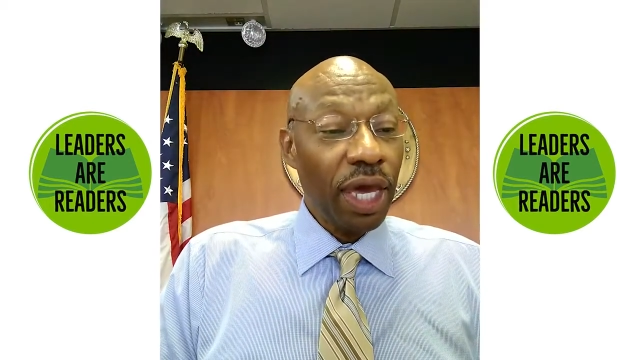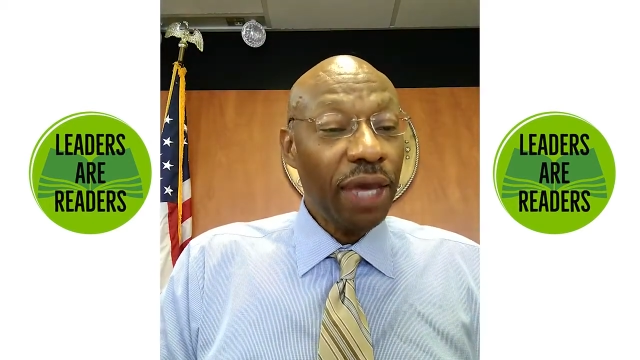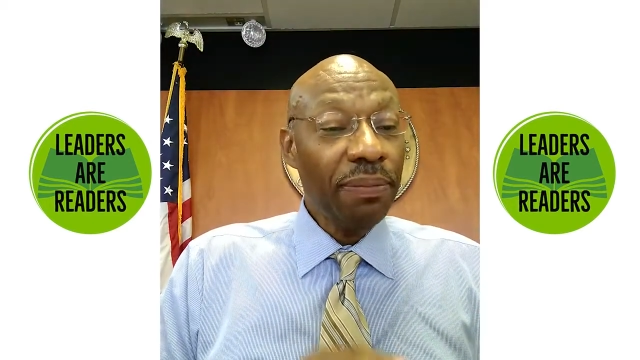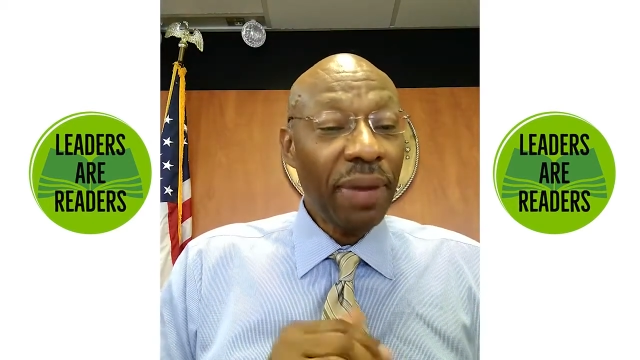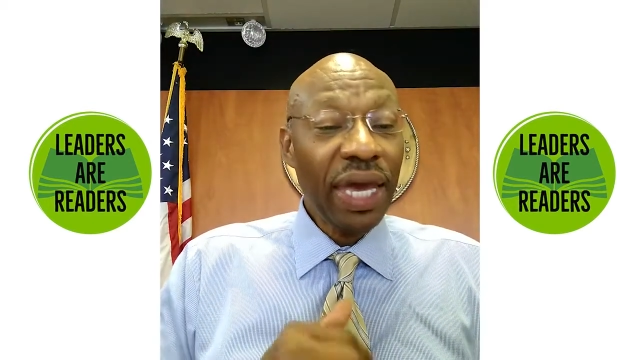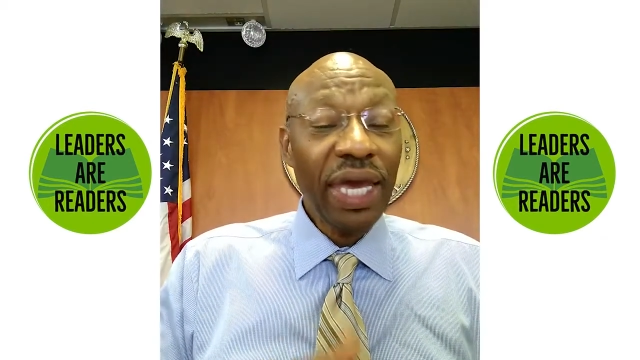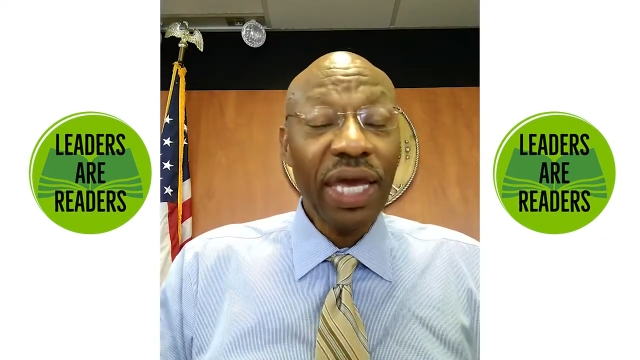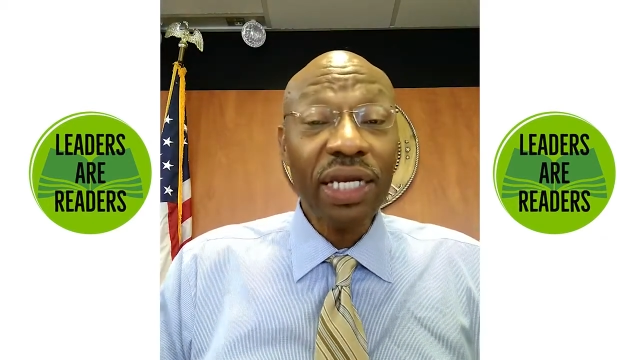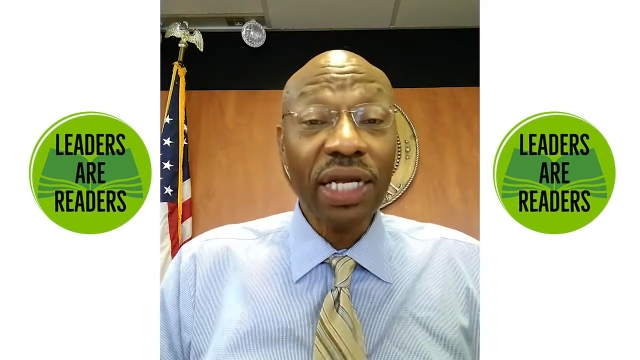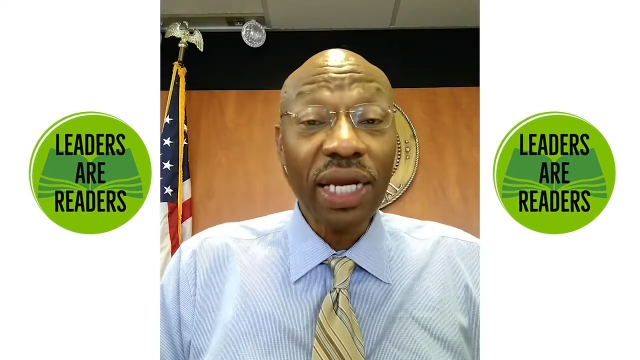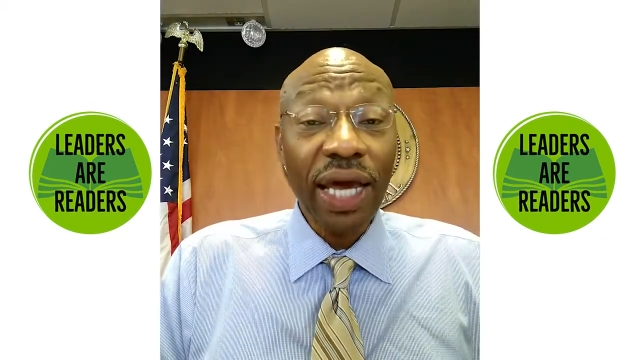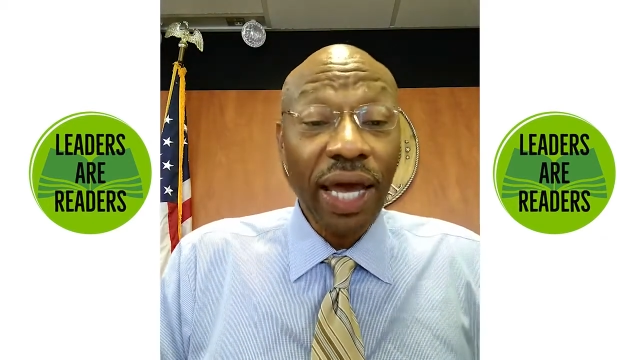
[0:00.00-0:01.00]
A man
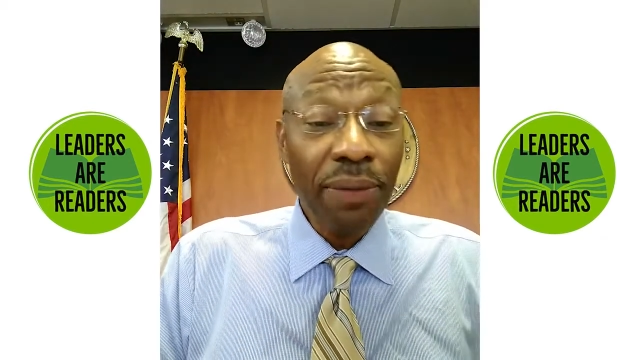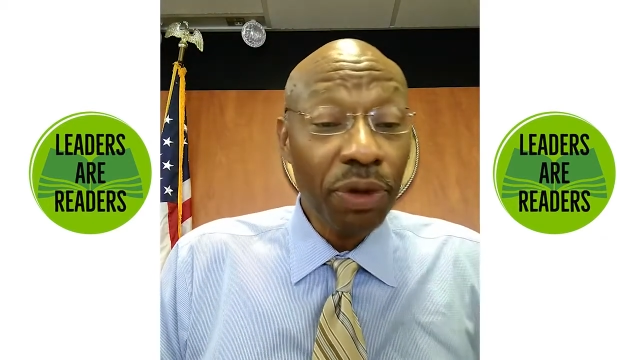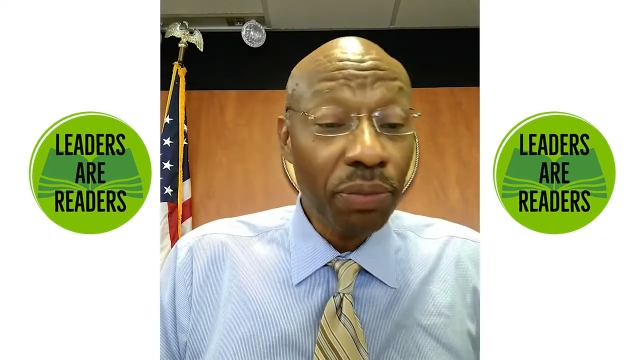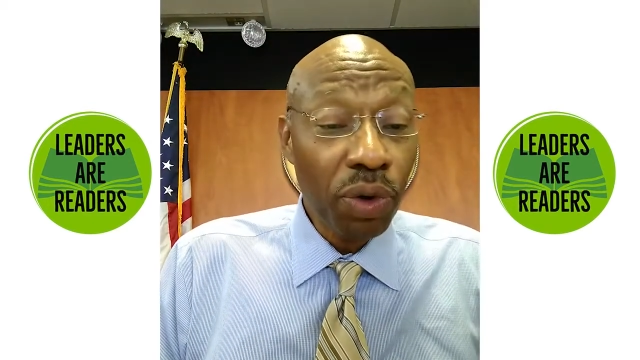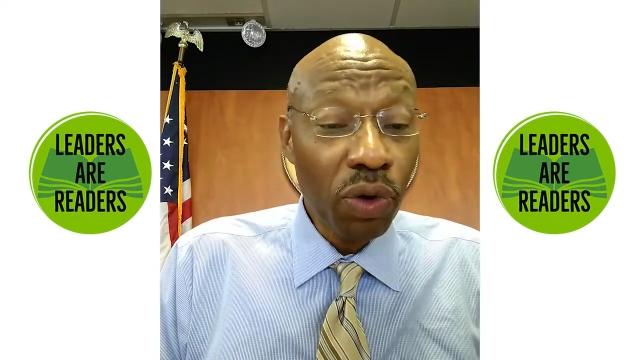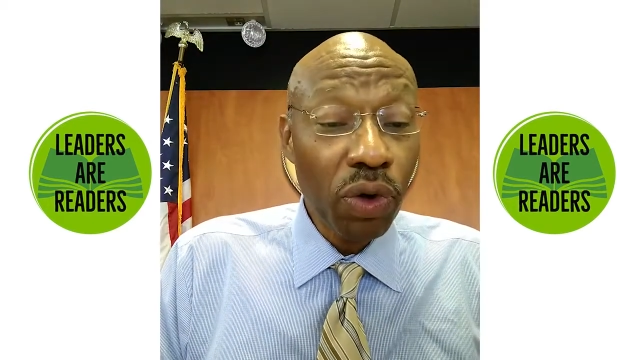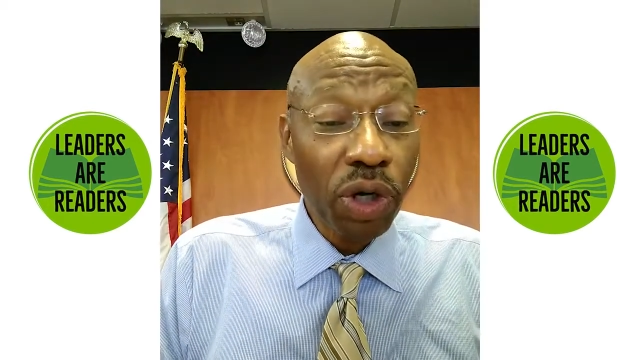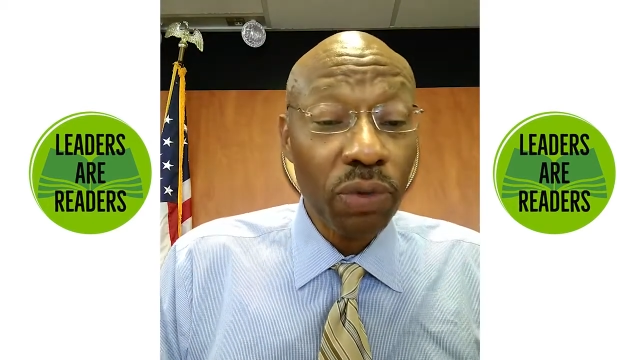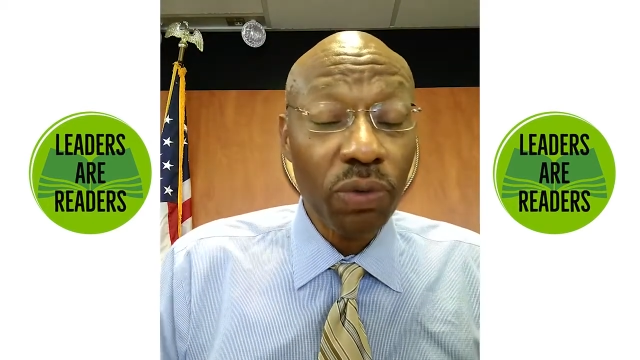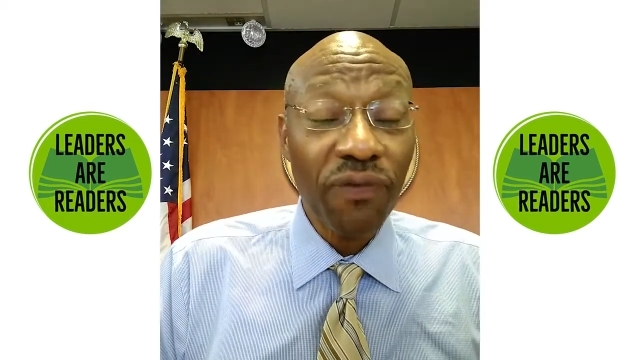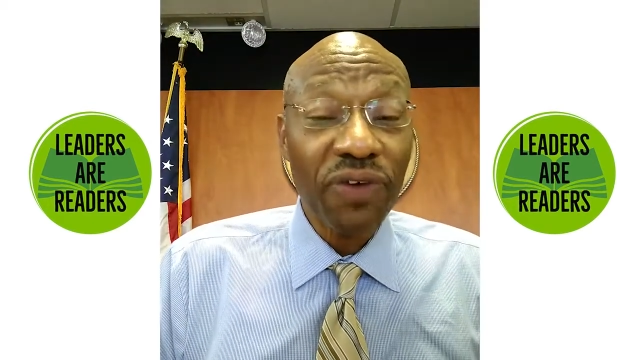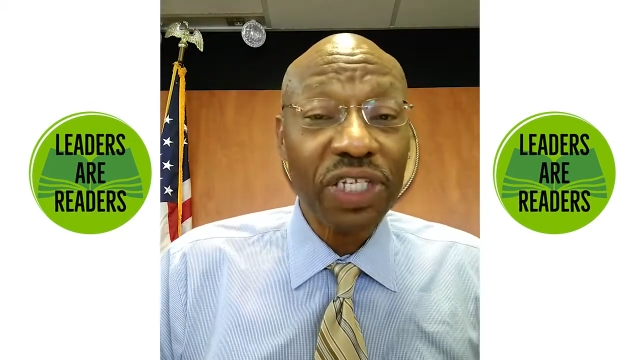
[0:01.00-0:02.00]
climbed
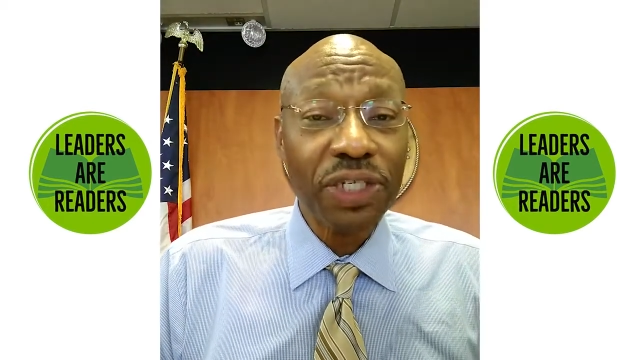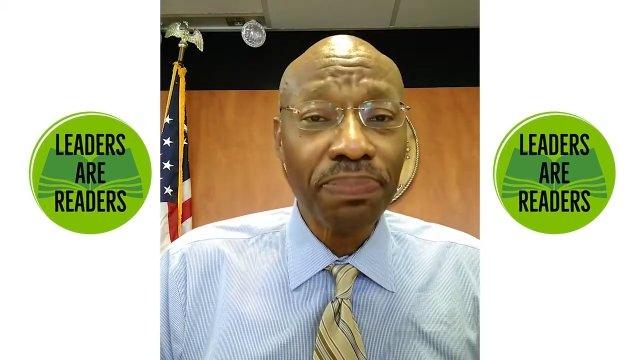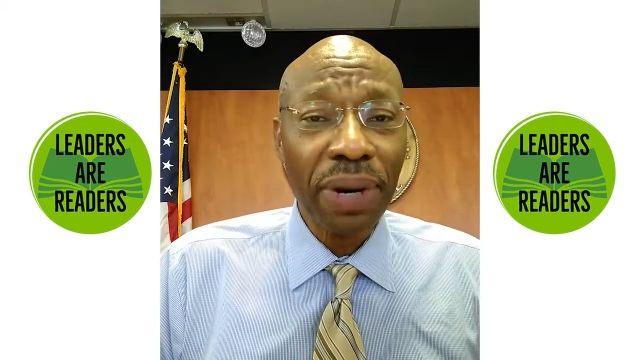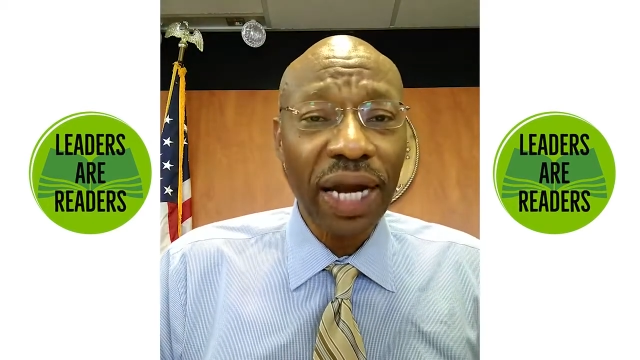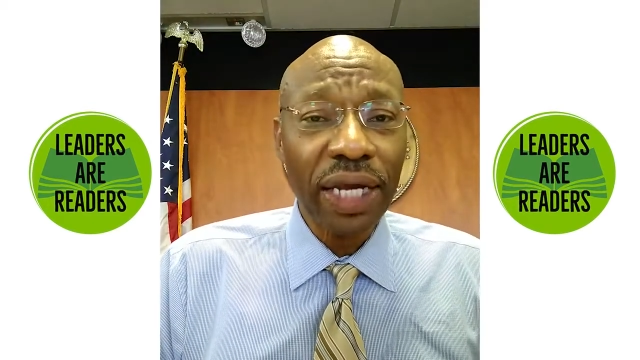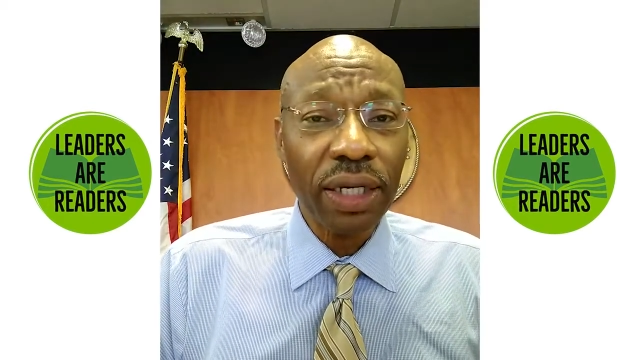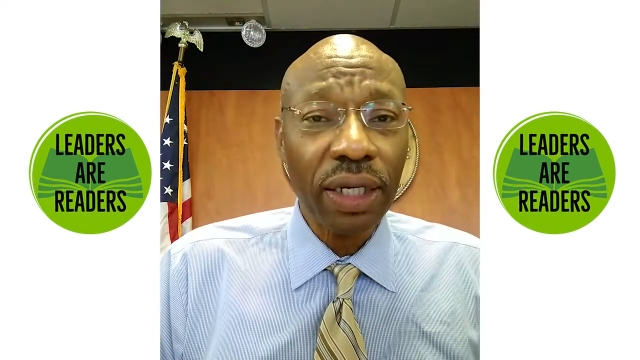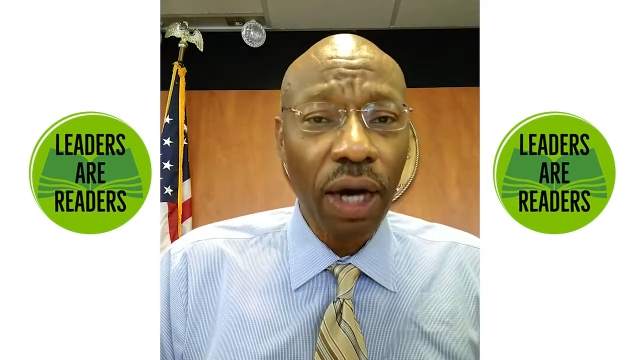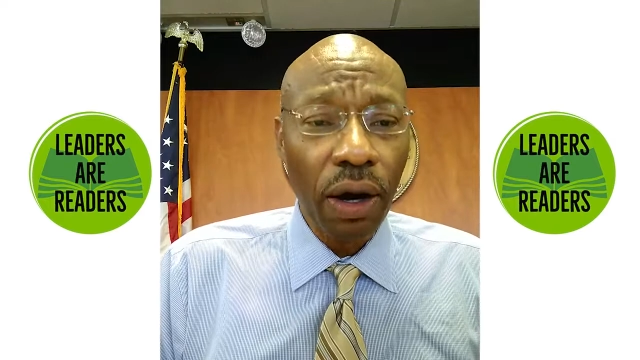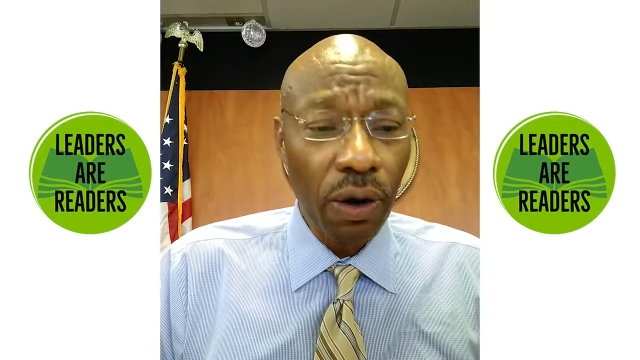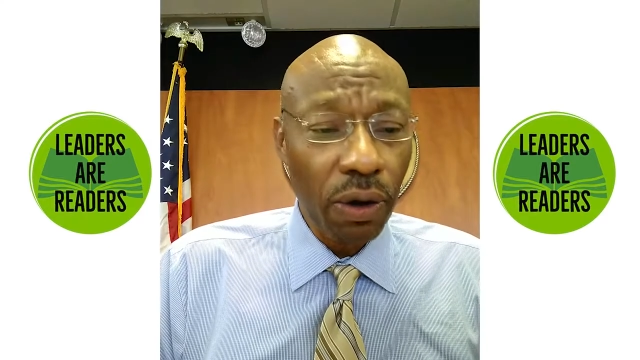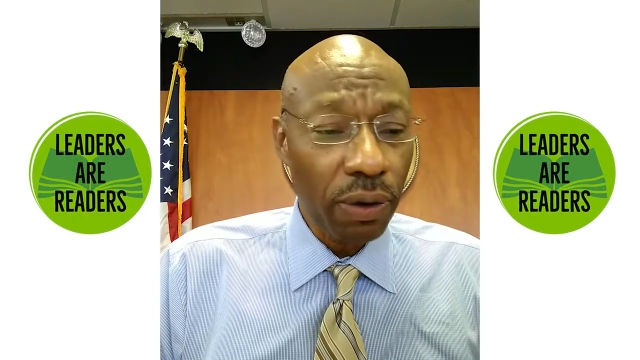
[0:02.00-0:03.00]
aboard with a spotted
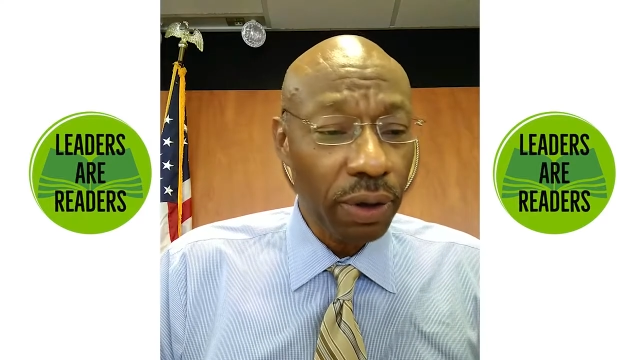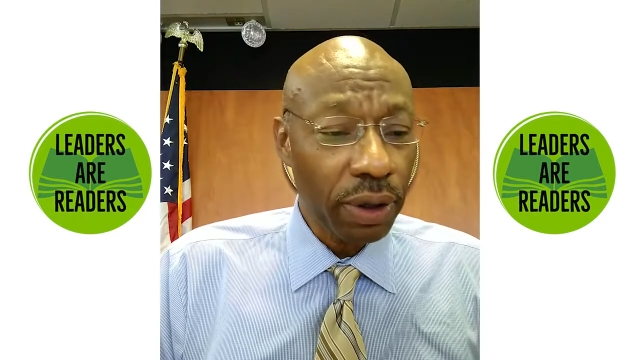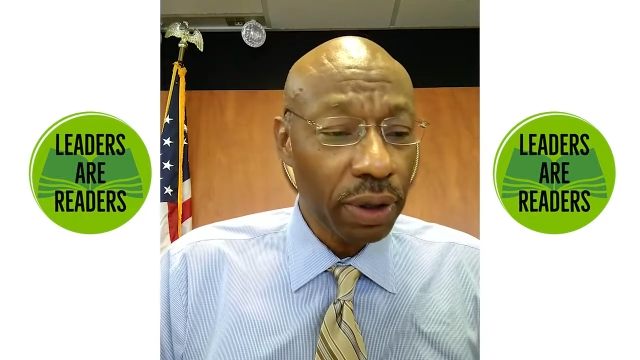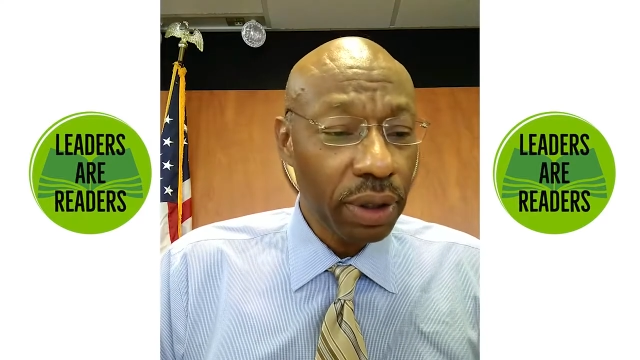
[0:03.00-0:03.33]
dog.